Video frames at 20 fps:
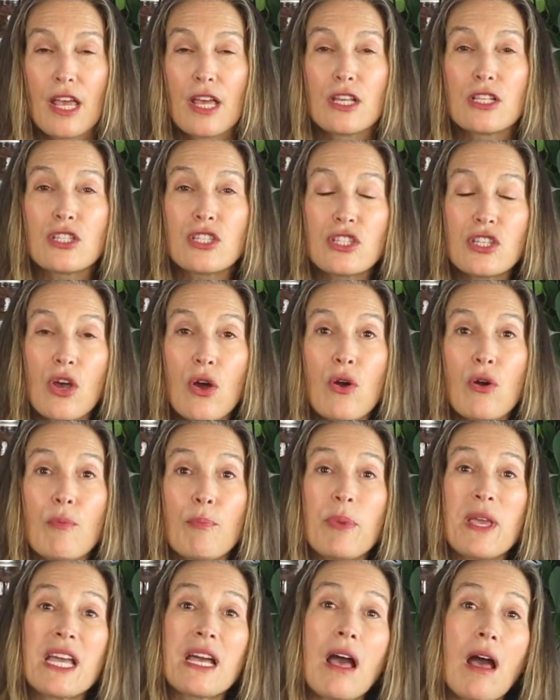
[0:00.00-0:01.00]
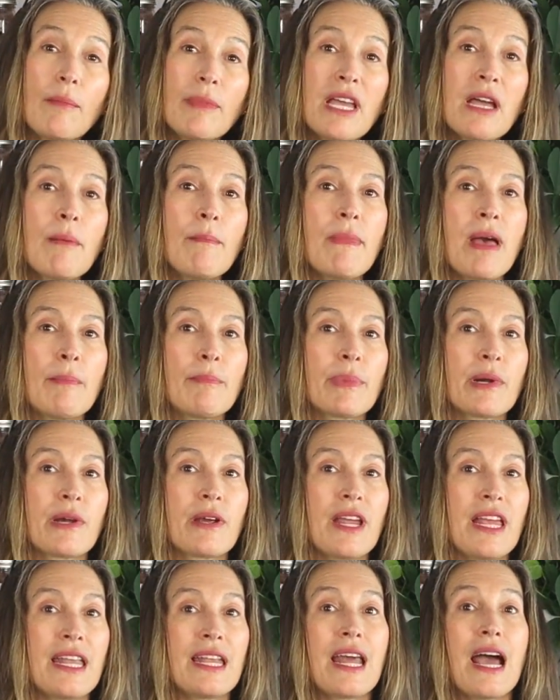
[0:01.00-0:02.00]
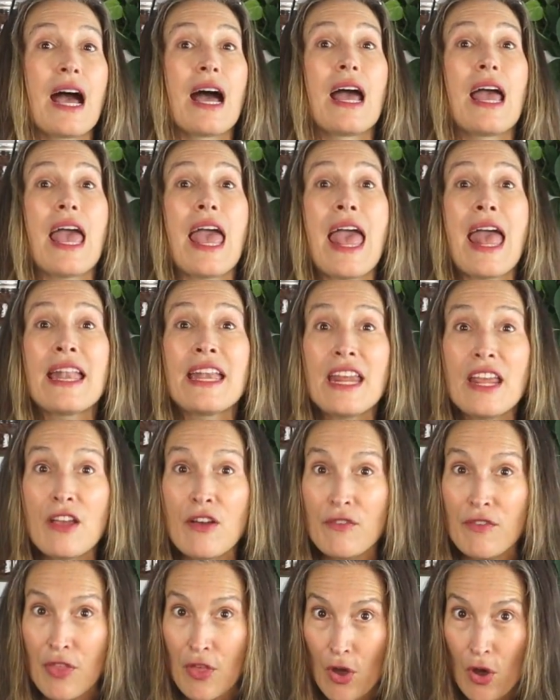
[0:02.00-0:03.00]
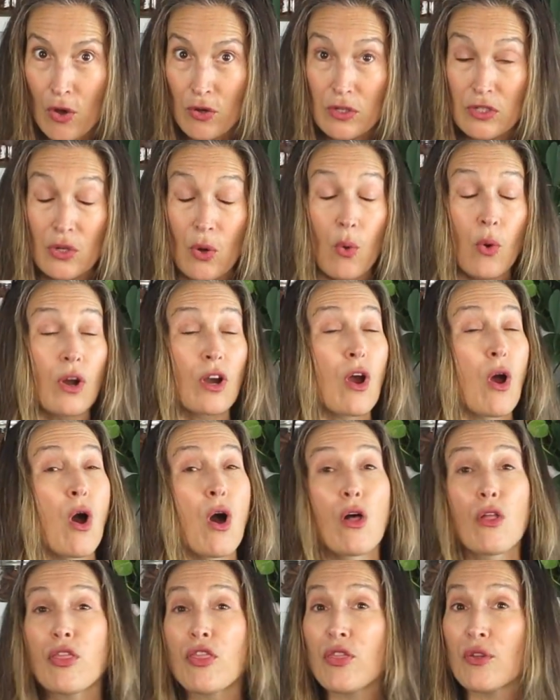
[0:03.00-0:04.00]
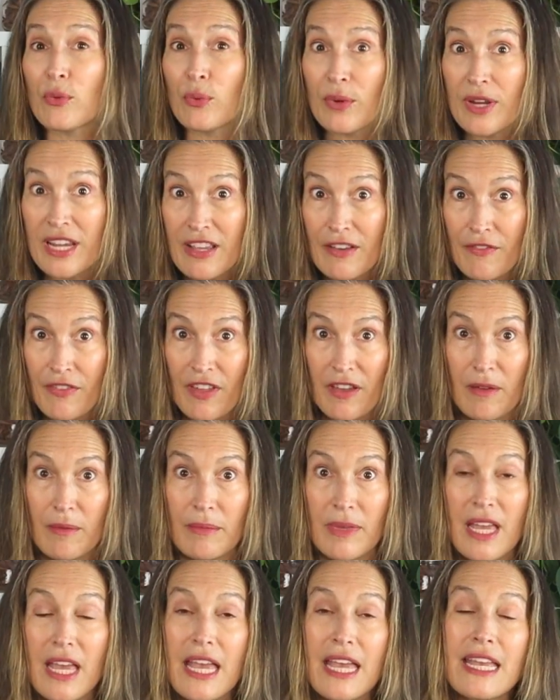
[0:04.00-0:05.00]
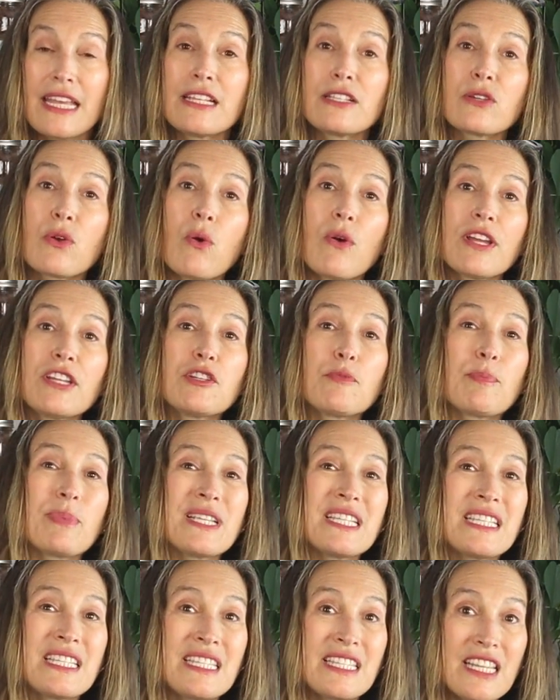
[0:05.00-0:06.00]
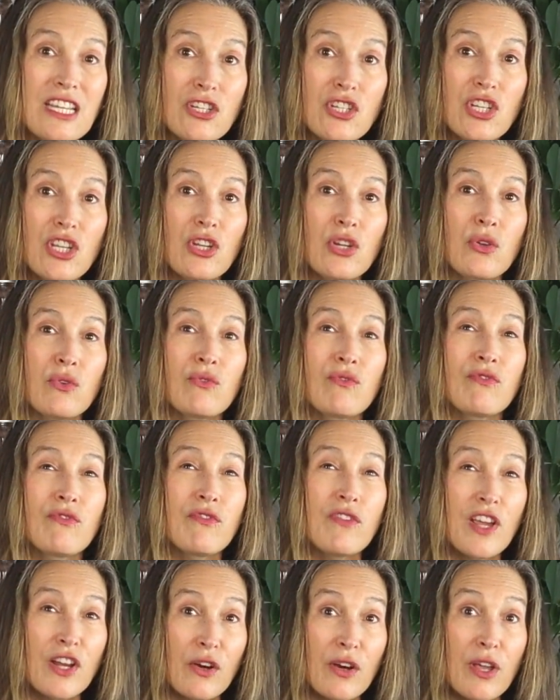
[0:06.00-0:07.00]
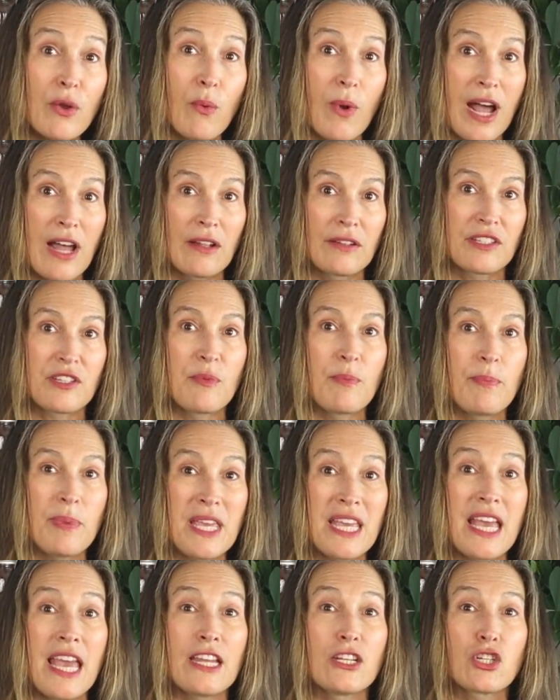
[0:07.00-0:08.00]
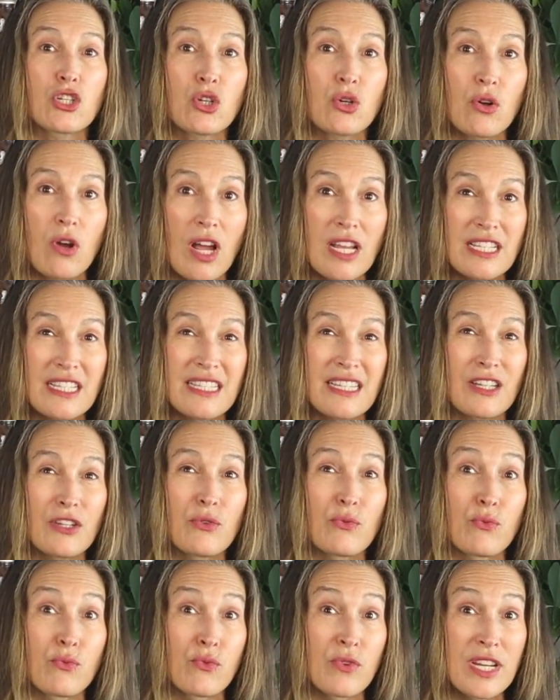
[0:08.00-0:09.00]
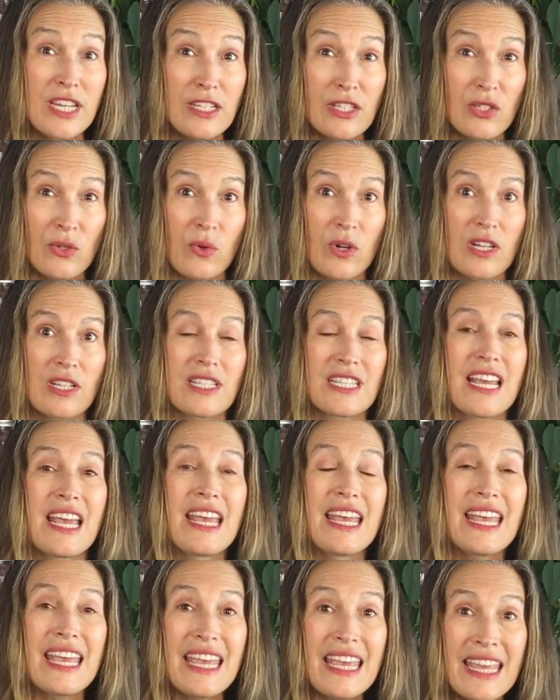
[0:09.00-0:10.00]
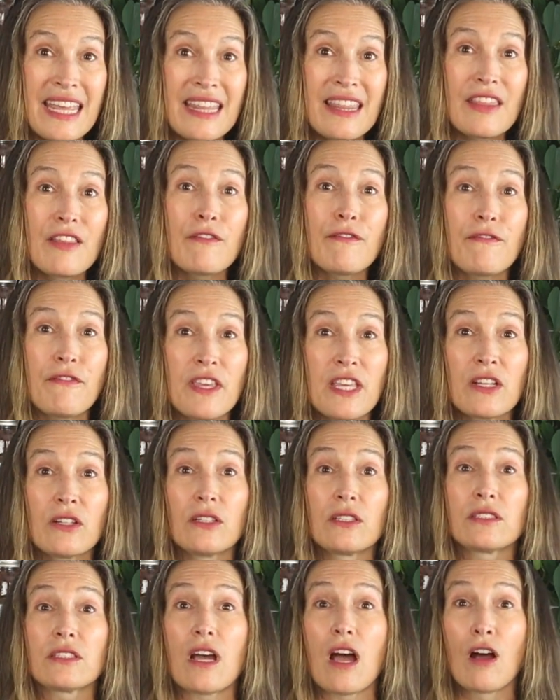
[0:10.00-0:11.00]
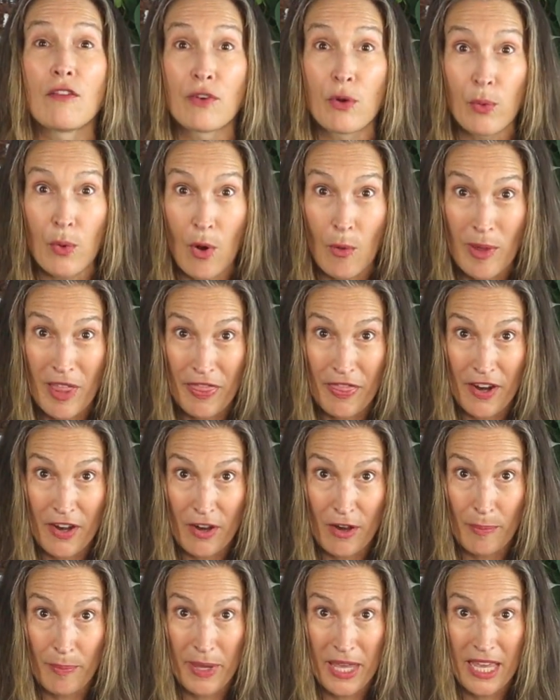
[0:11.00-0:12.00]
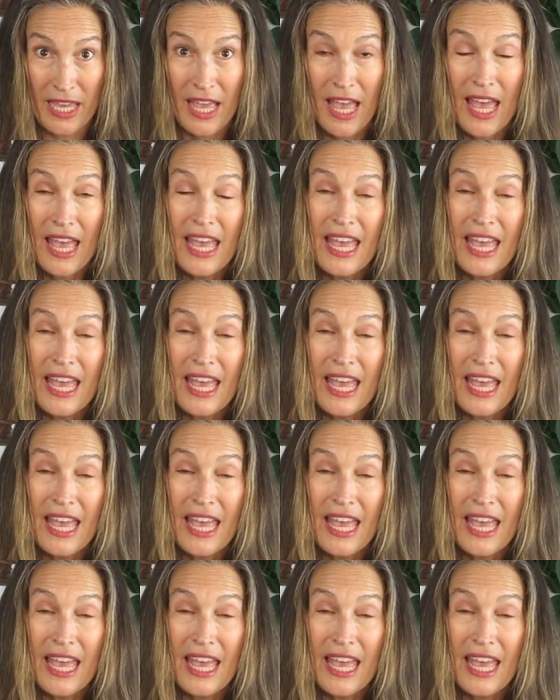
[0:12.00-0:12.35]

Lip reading: So becoming a member in any of those or all 3 of them is going to position you very well to be a trusted resource in the field of aromatherapy.